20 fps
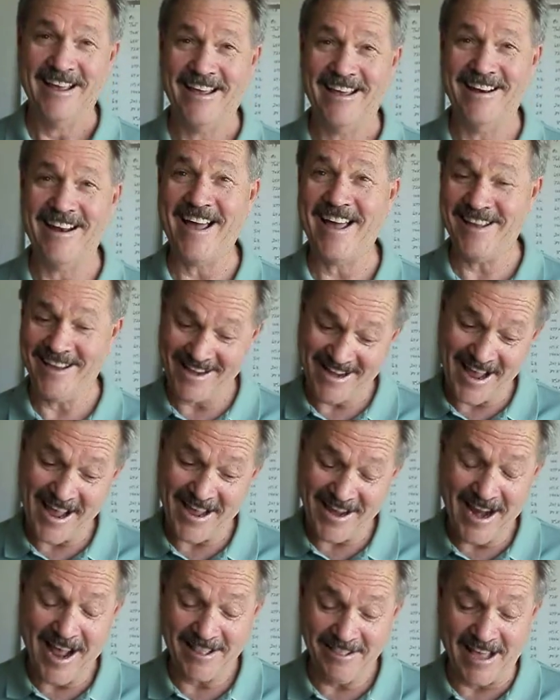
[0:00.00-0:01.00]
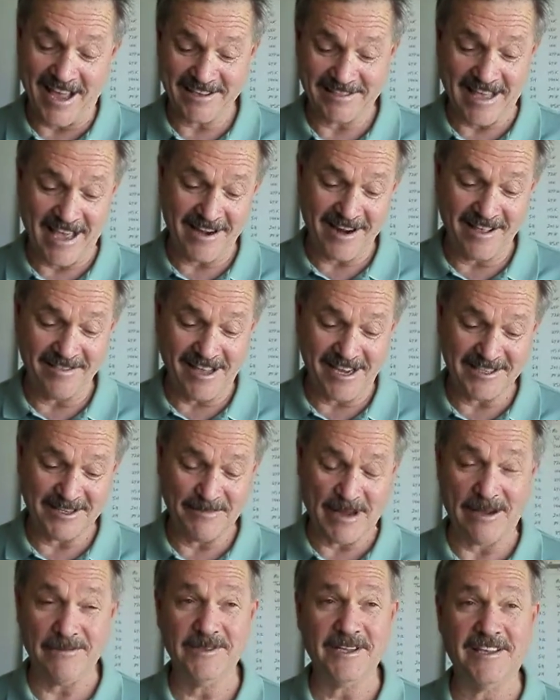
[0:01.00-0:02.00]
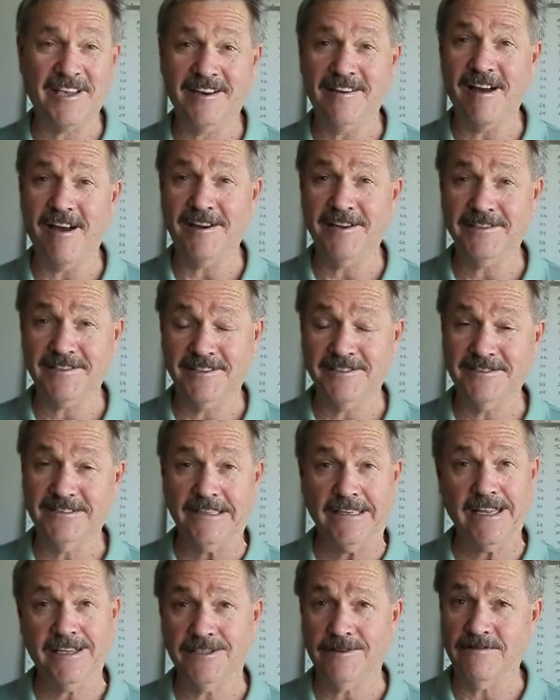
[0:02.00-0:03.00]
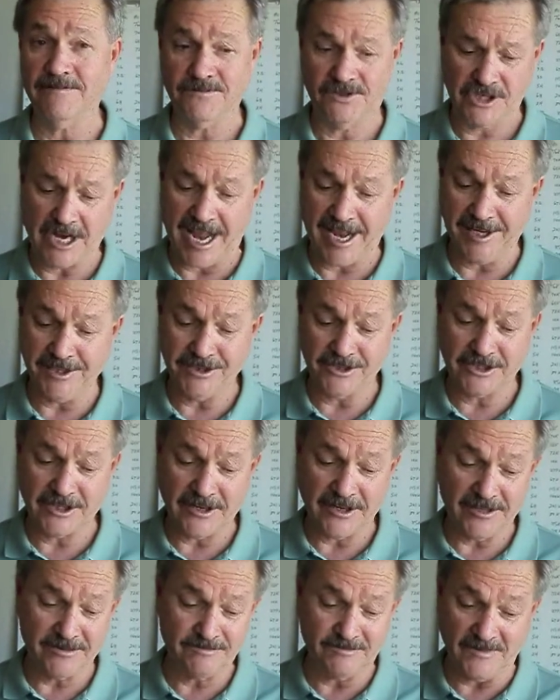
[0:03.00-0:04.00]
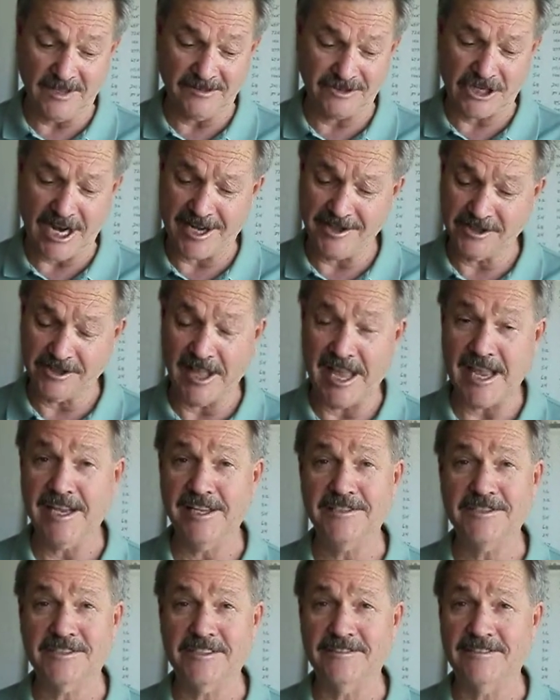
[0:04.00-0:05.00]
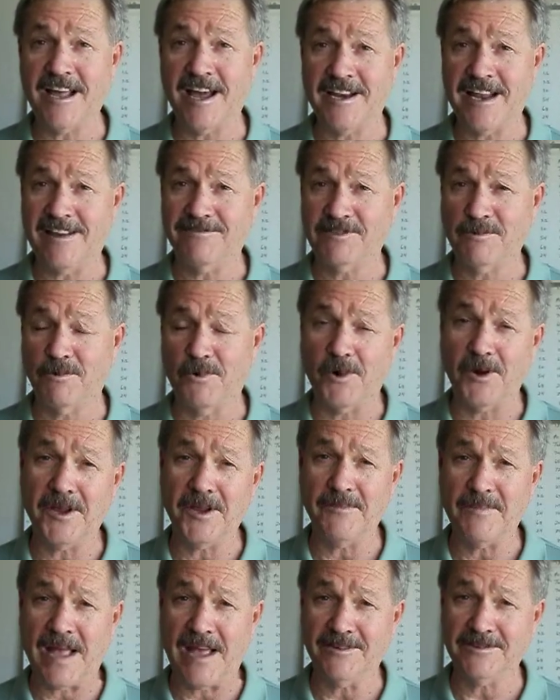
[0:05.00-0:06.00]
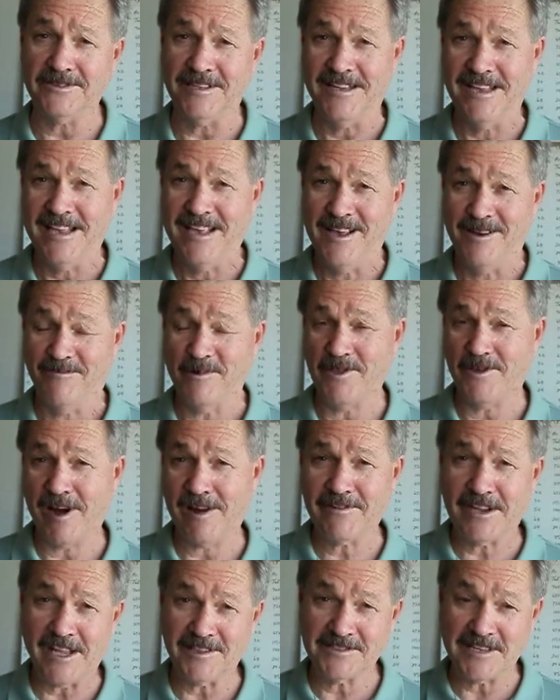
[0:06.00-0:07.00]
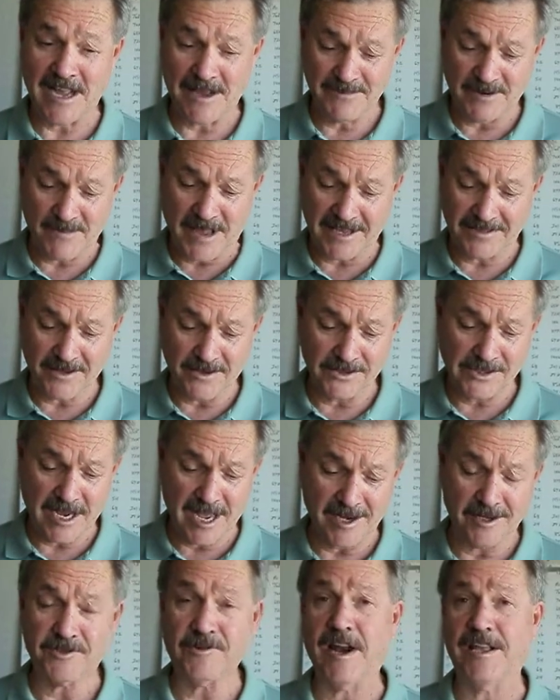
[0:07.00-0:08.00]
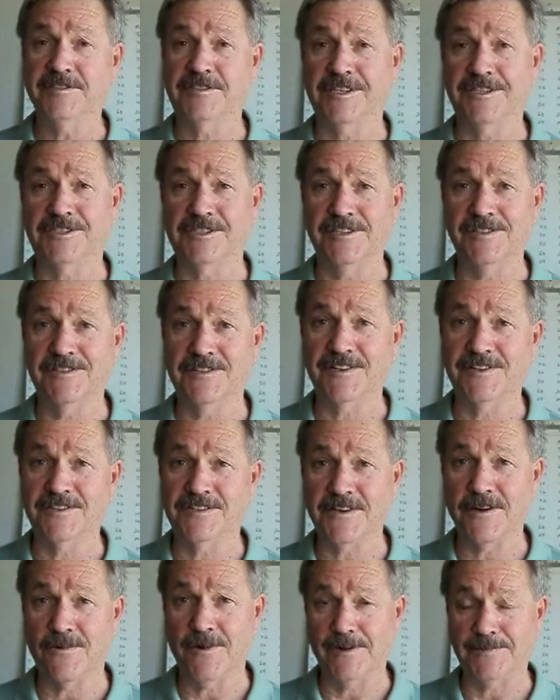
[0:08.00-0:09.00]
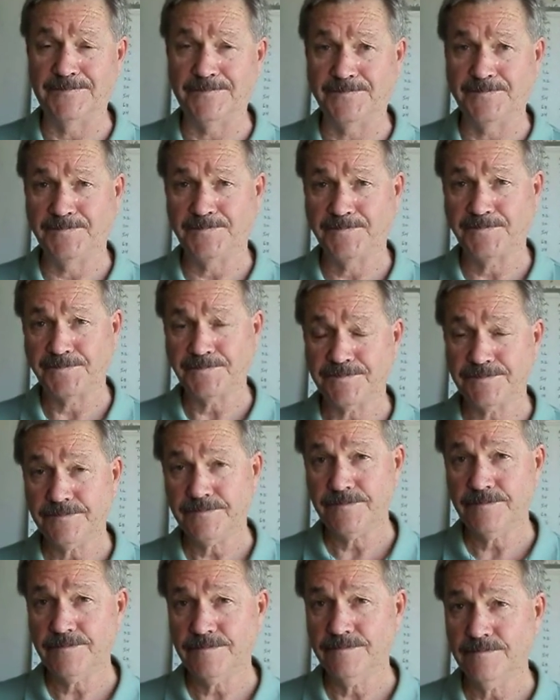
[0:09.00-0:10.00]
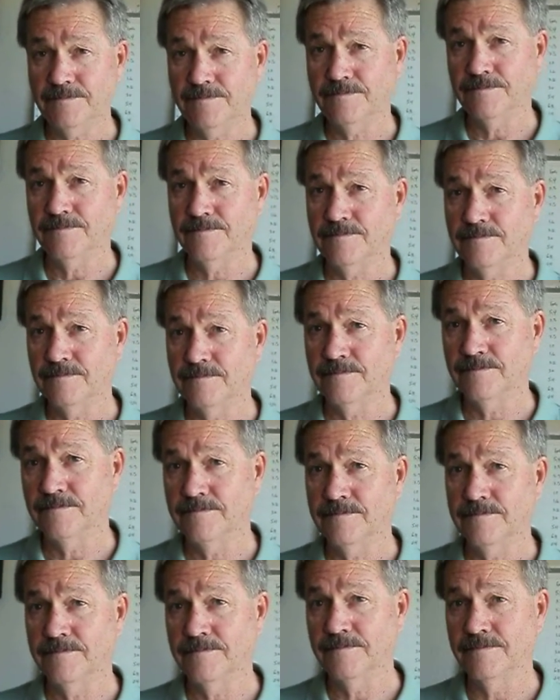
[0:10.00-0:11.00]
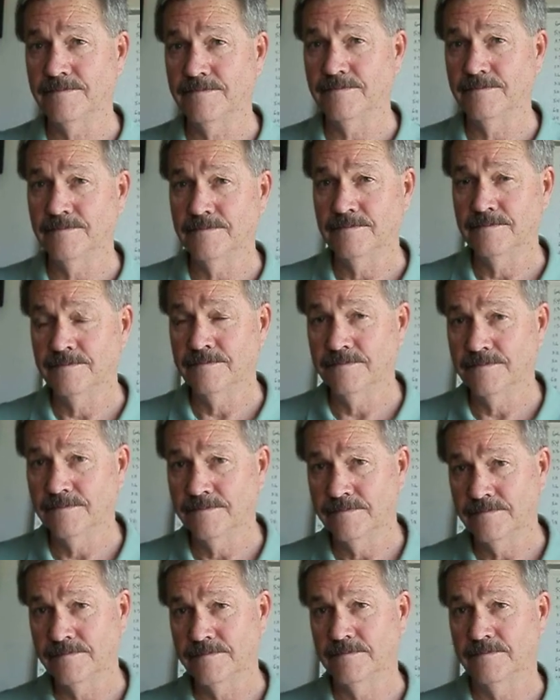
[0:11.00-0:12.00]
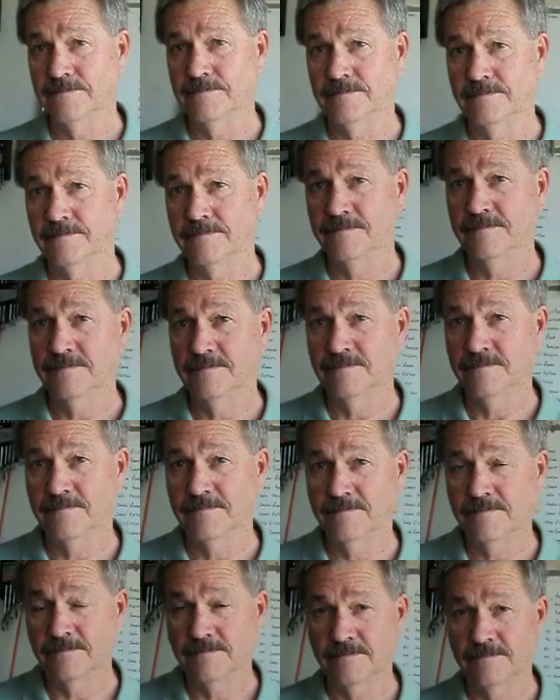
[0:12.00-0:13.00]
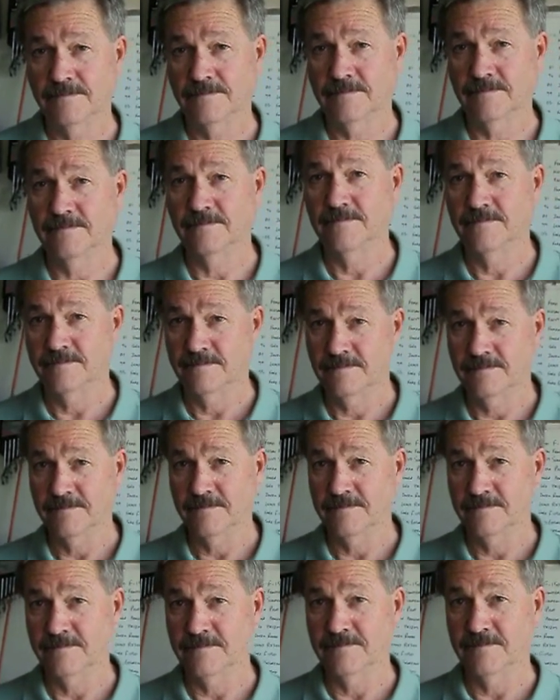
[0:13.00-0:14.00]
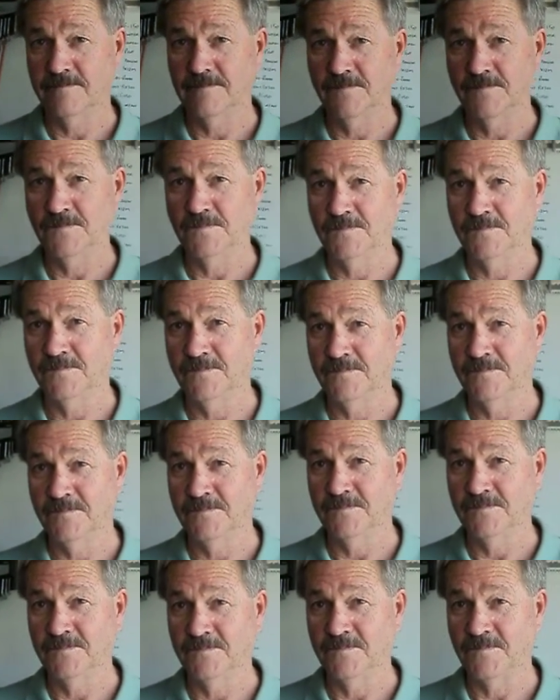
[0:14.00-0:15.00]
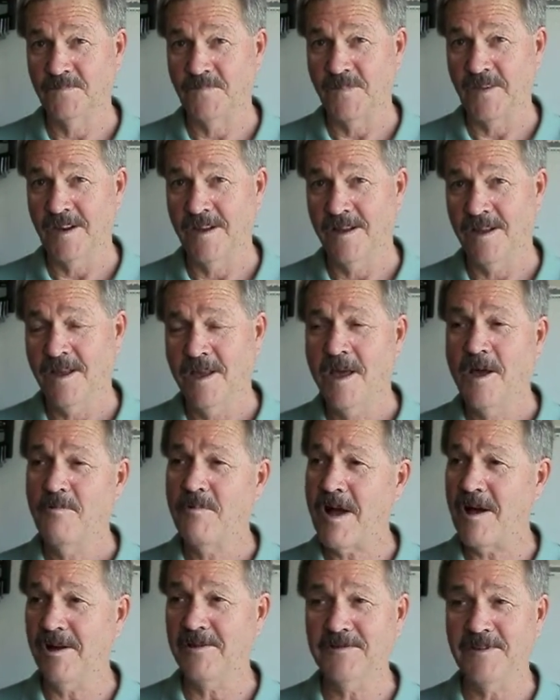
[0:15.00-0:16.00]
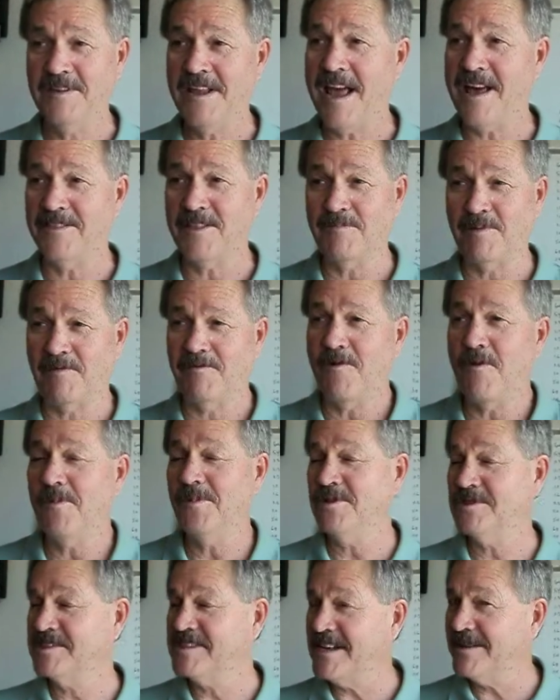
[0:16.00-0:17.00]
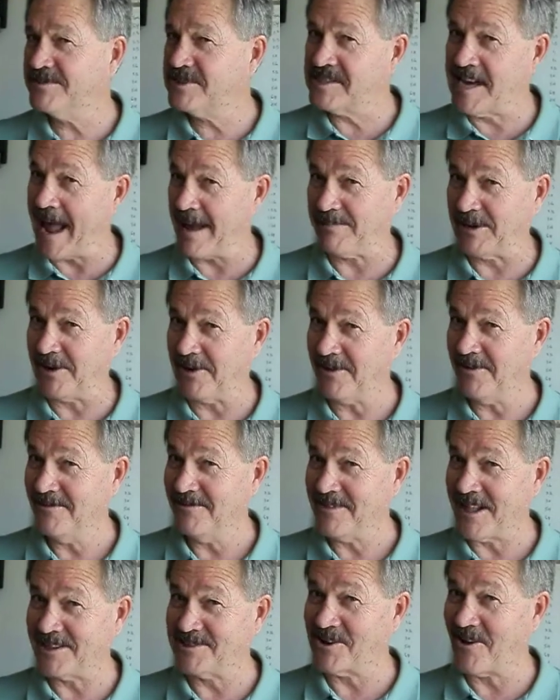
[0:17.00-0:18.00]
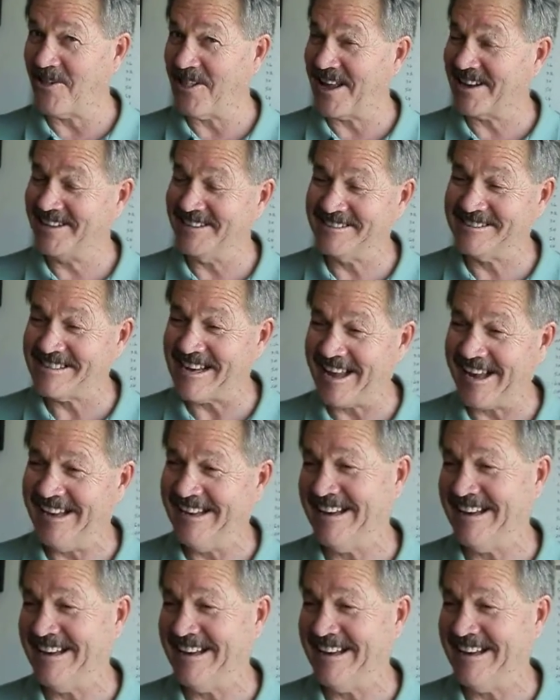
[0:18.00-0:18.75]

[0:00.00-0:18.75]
and I like that. I like to be able to get on it and change lanes and not have to worry about whether I've got time to make those kind of transitions. So if I get this straight, what you're saying then is you're getting more power and 60% better gas mileage? Well, yeah, the performance seems snappier. That's all I can say.